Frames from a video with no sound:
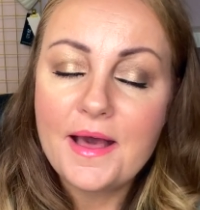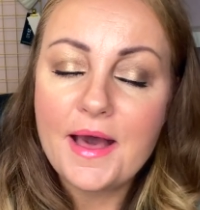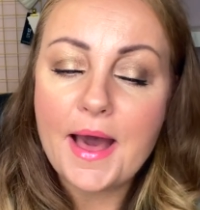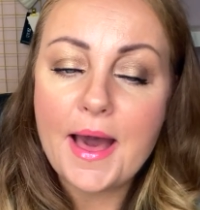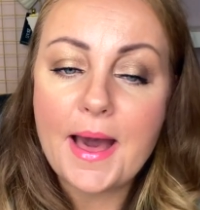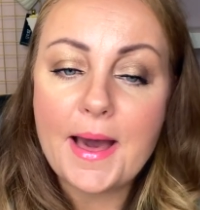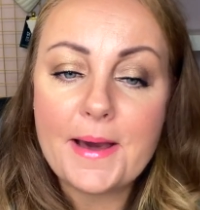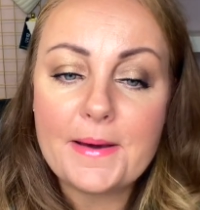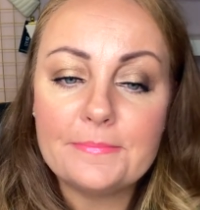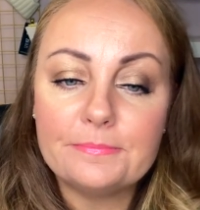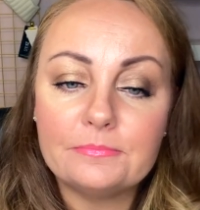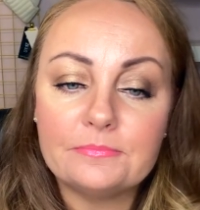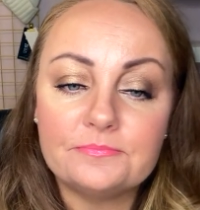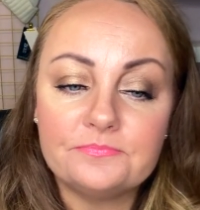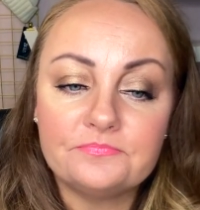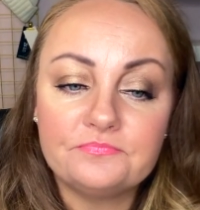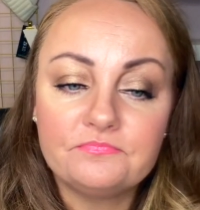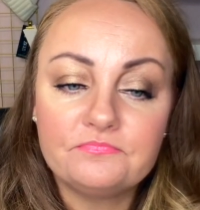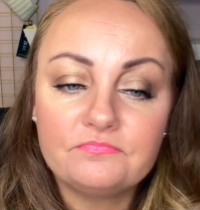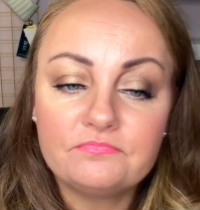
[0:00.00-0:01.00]

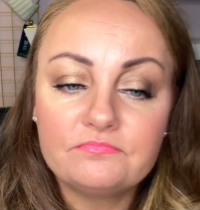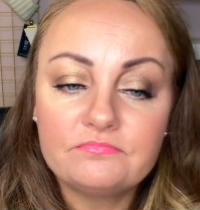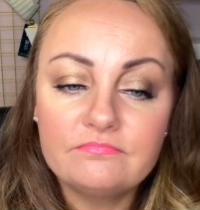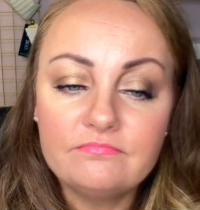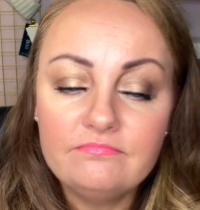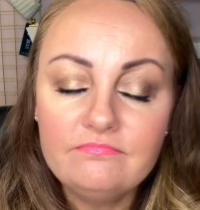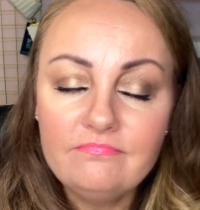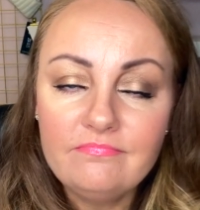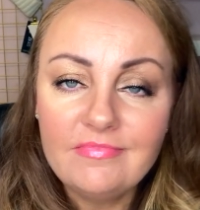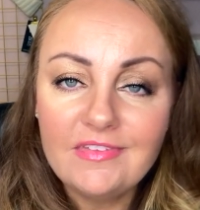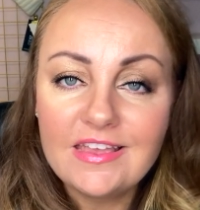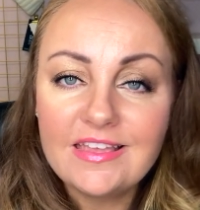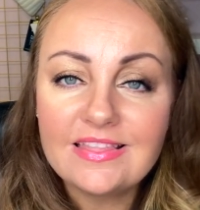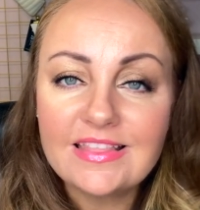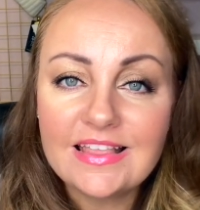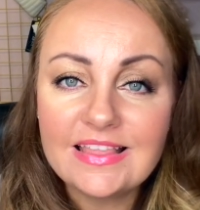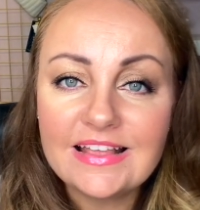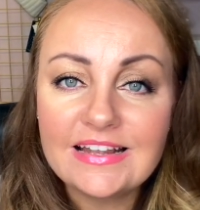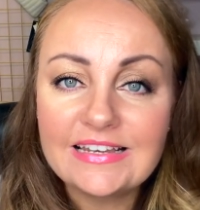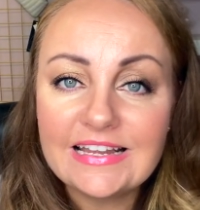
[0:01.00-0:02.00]
And
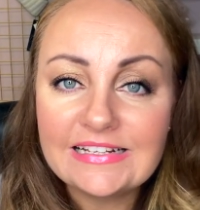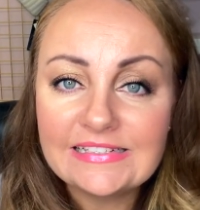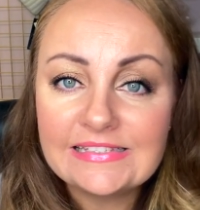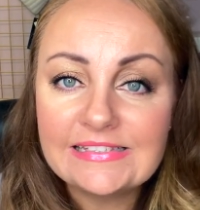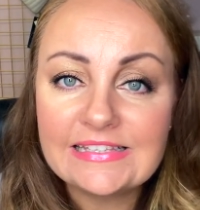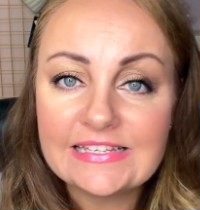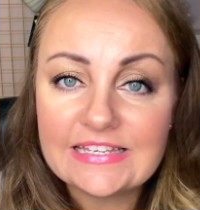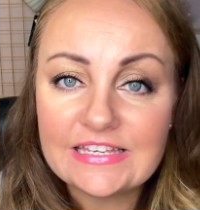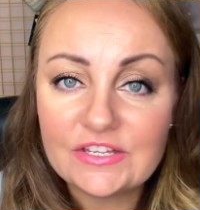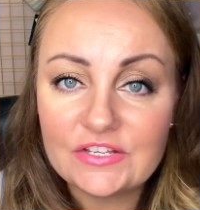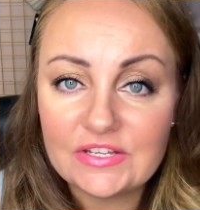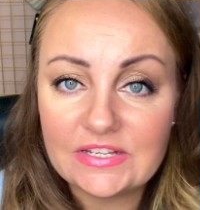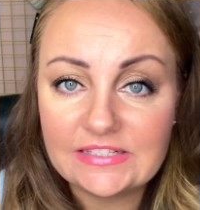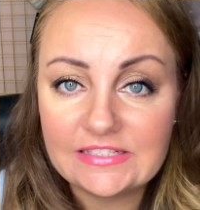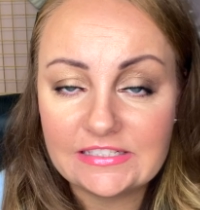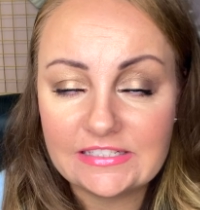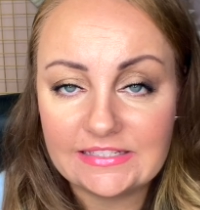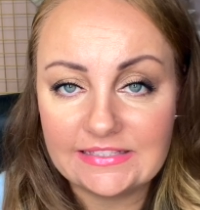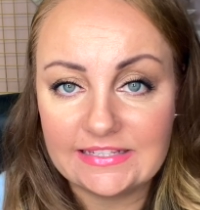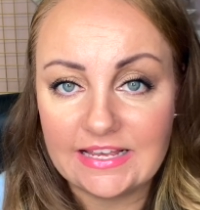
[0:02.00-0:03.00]
then the next thing you need
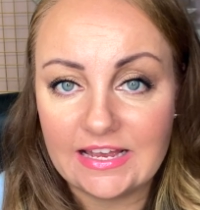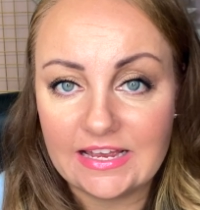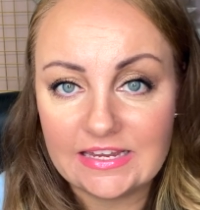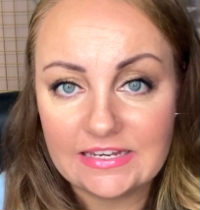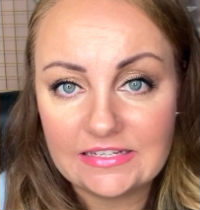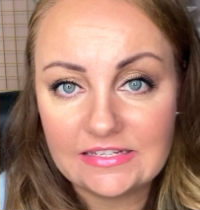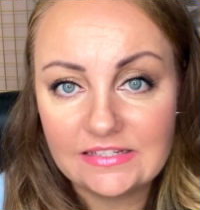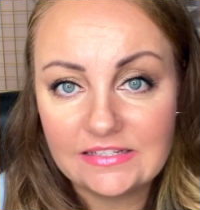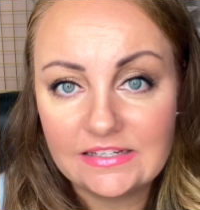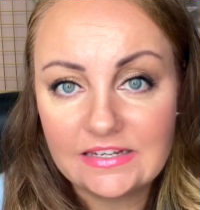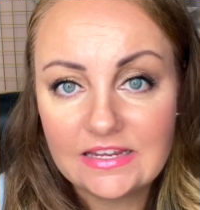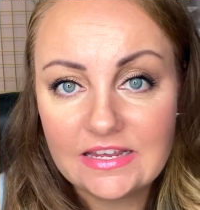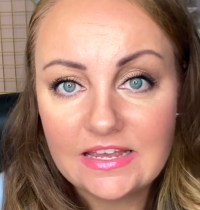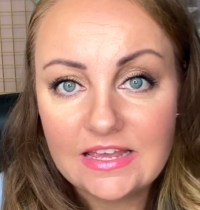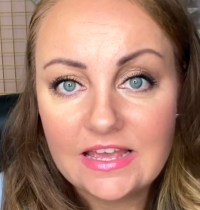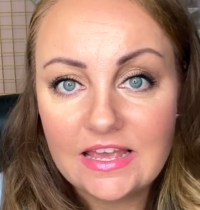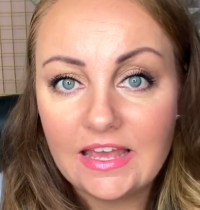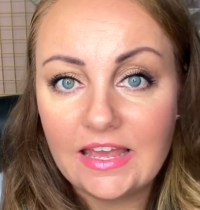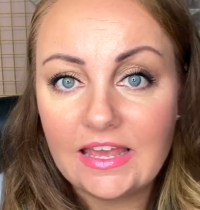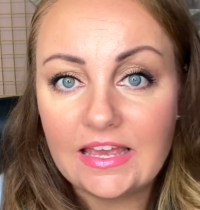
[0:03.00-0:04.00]
to decide
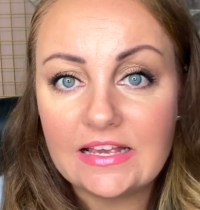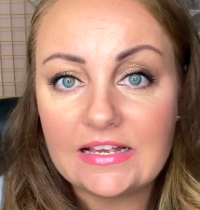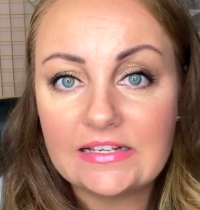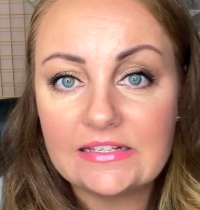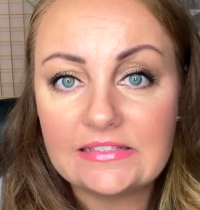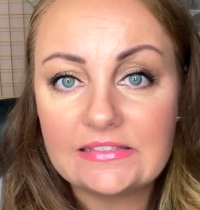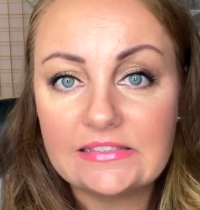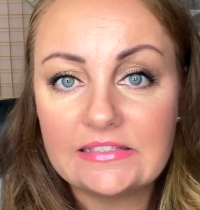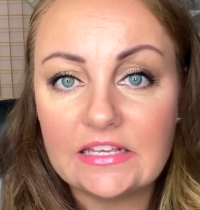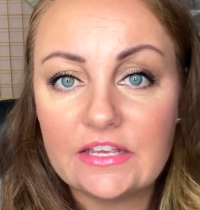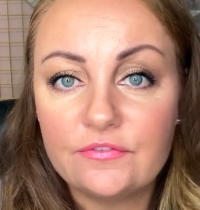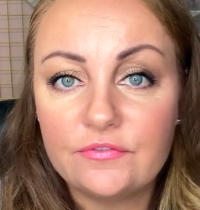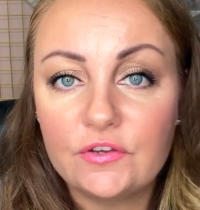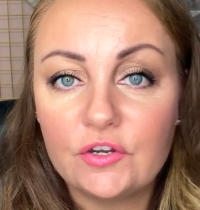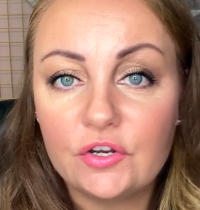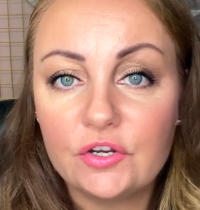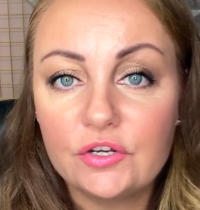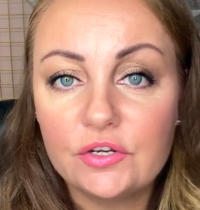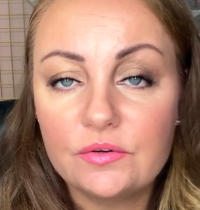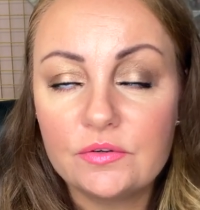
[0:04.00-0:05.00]
is if
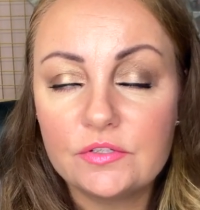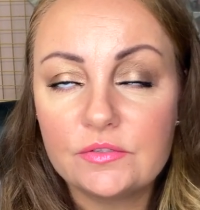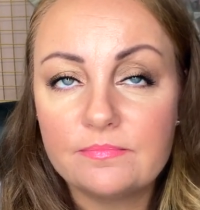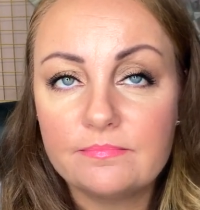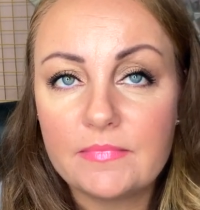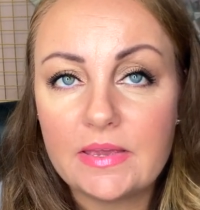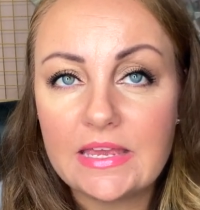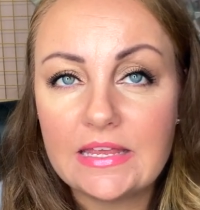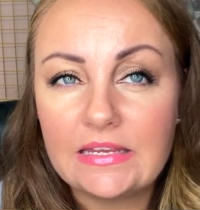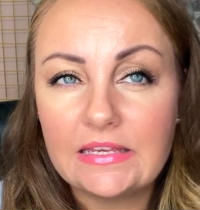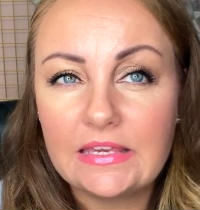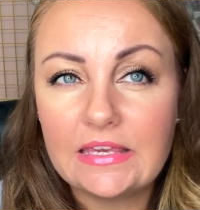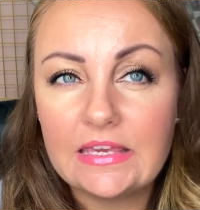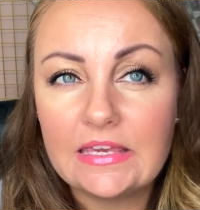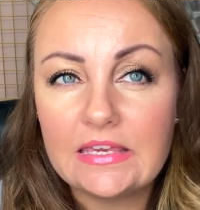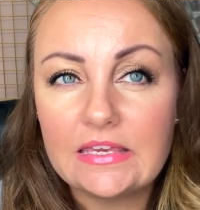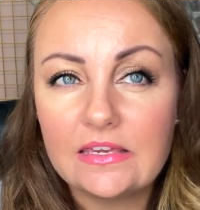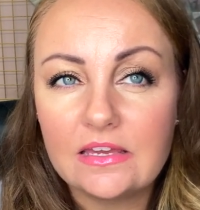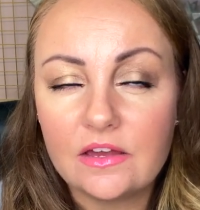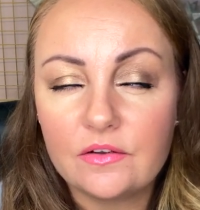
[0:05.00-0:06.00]
you're
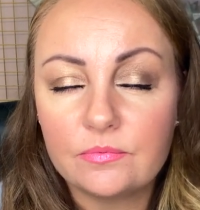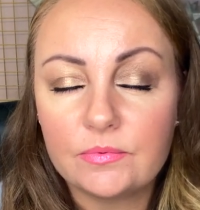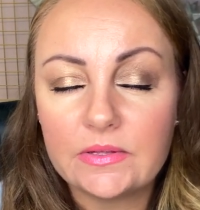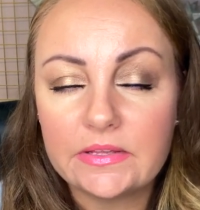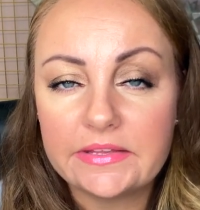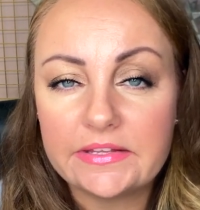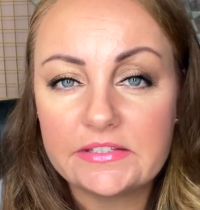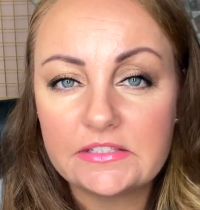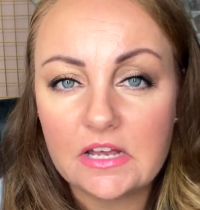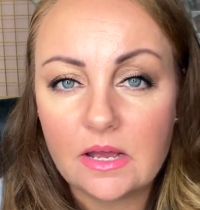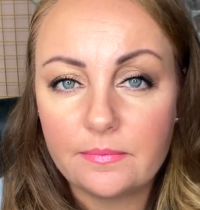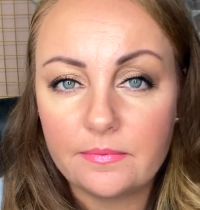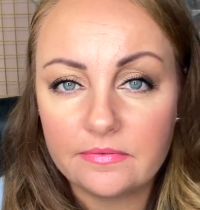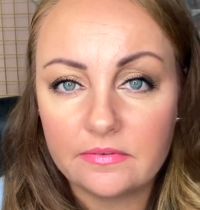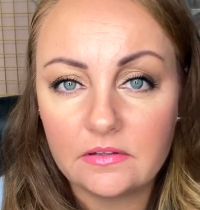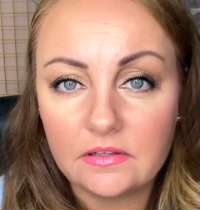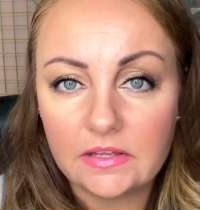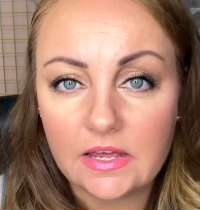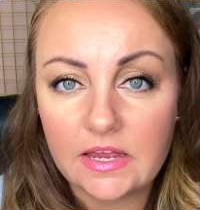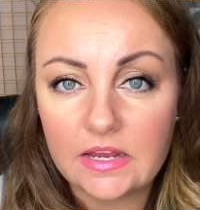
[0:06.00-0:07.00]
making a really top of
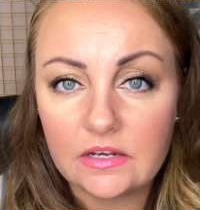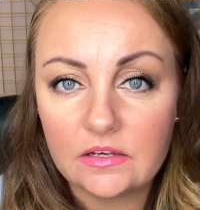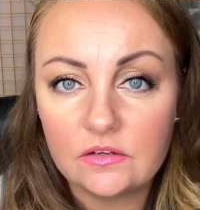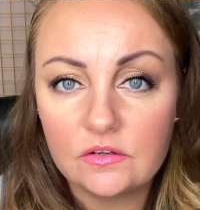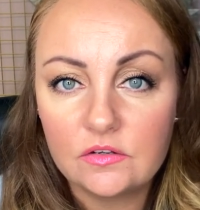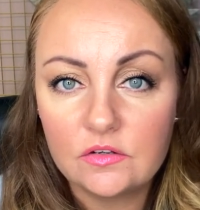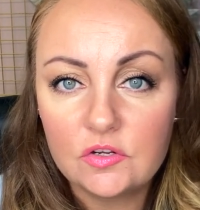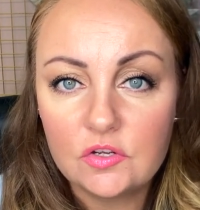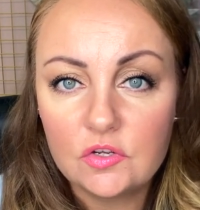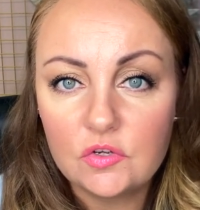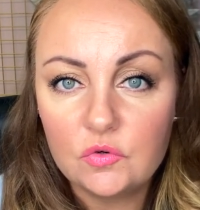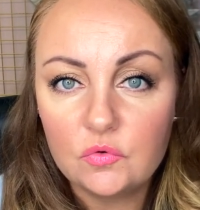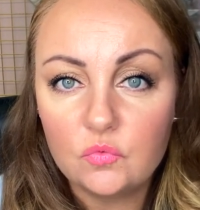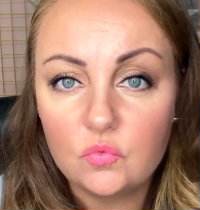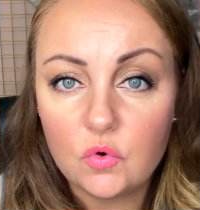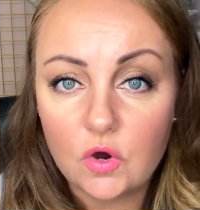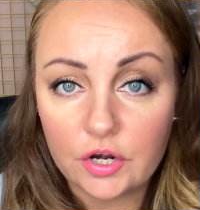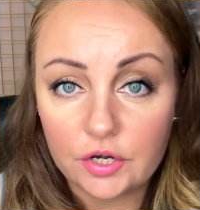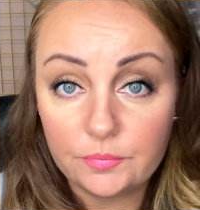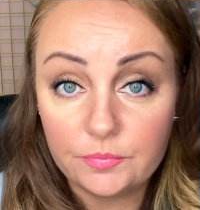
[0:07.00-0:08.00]
the line
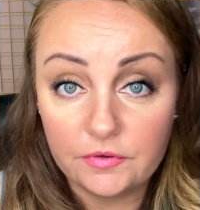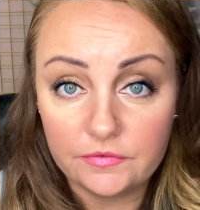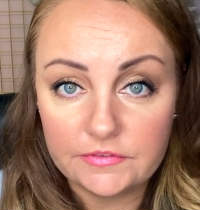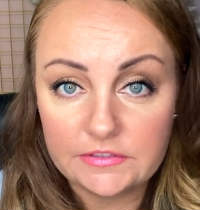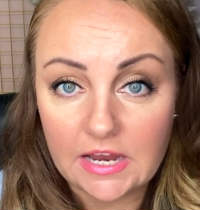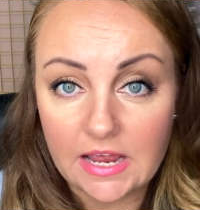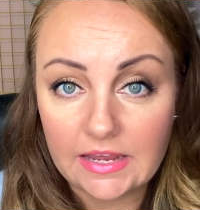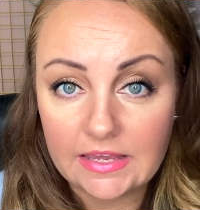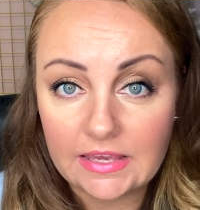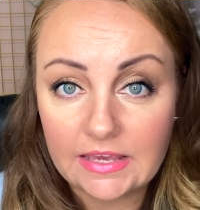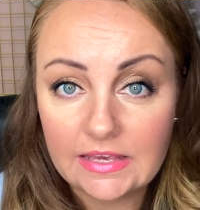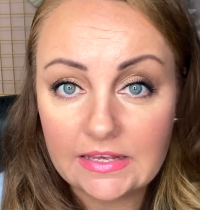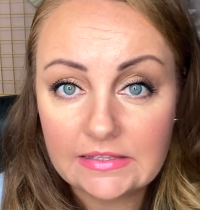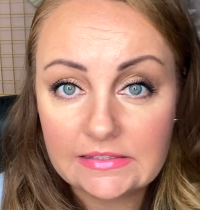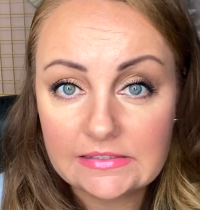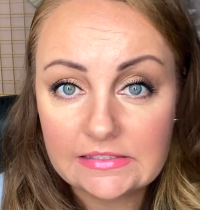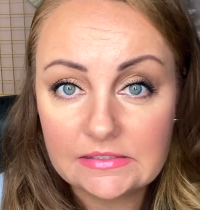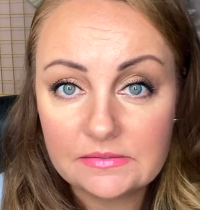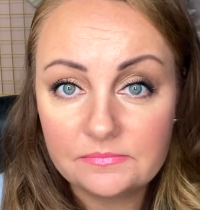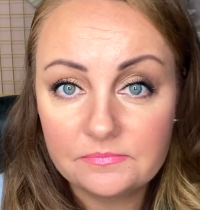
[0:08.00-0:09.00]
waterproof
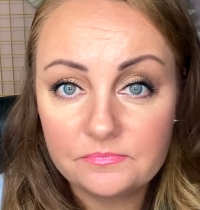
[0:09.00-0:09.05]
jacket,